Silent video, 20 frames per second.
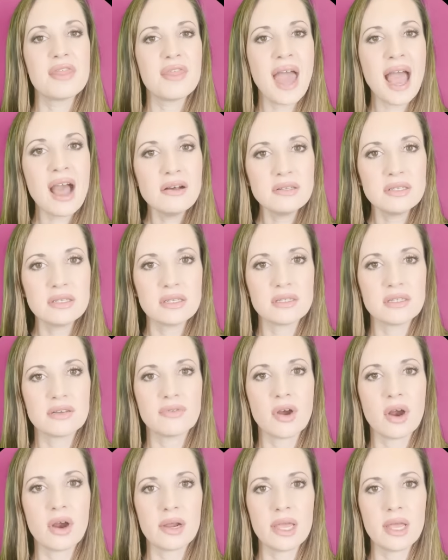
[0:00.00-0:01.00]
Thousands of
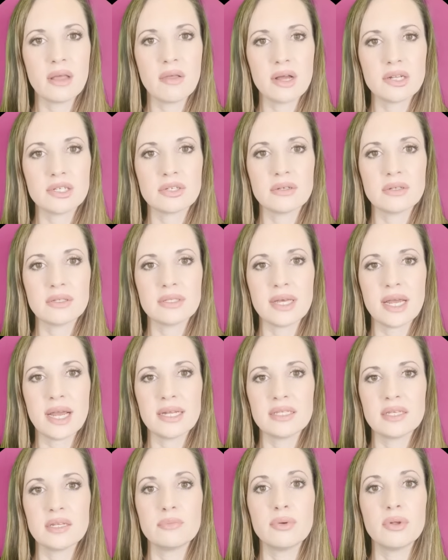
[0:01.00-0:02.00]
archaeological
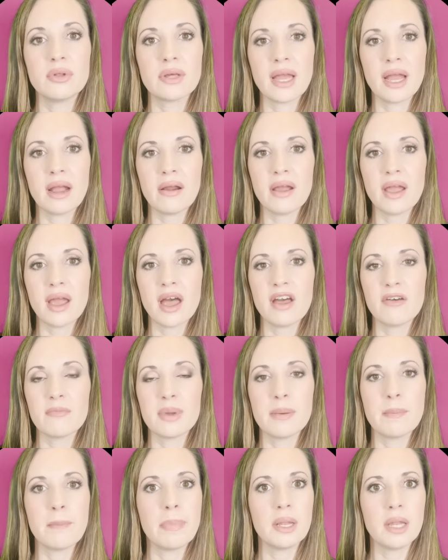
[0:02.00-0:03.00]
sites in Bulgaria have
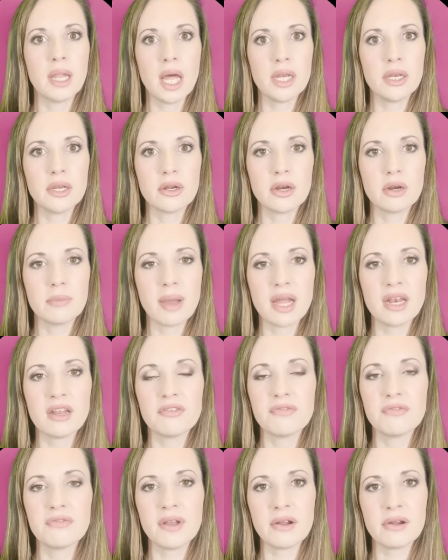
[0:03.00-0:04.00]
been plundered by
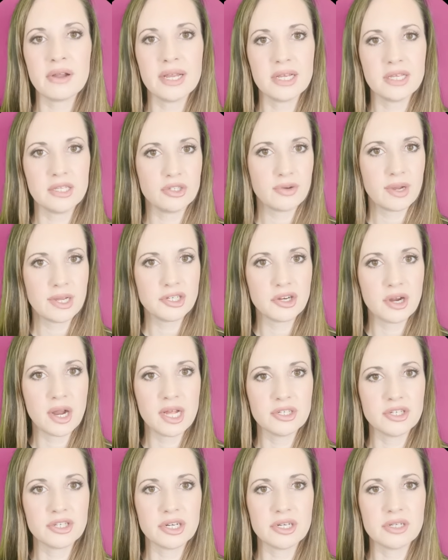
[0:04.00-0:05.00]
nefarious treasure
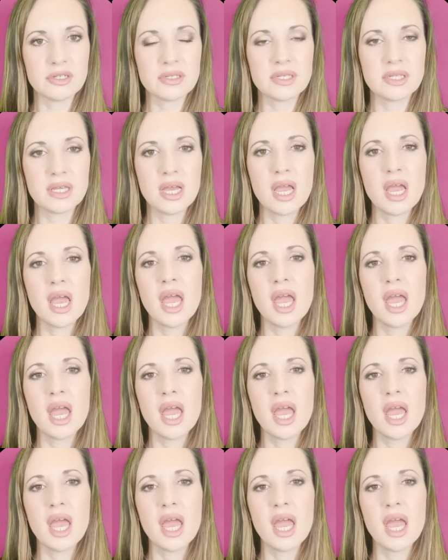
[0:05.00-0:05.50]
hunters.